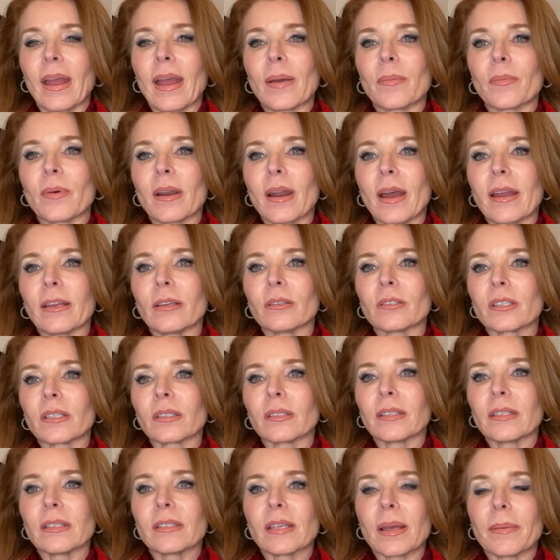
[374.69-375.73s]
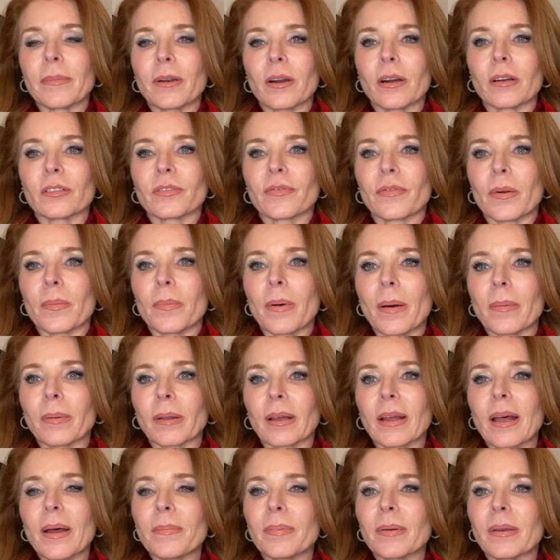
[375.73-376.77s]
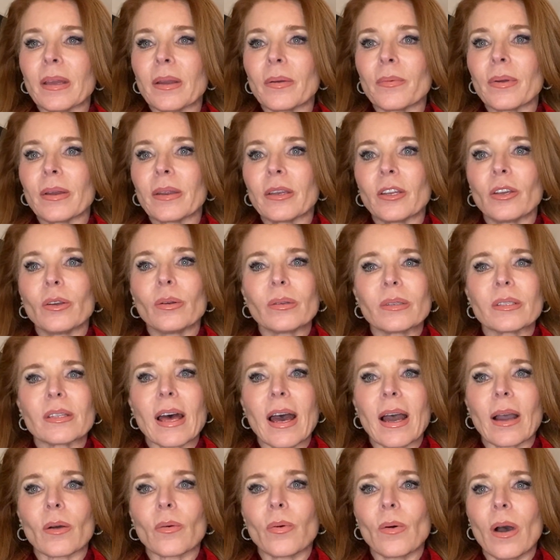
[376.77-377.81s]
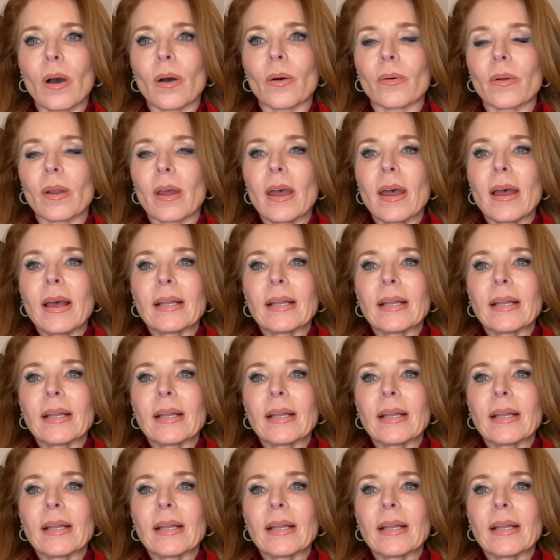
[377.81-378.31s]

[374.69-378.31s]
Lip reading: And when I used to lead seminars for a public company, we'd use that quote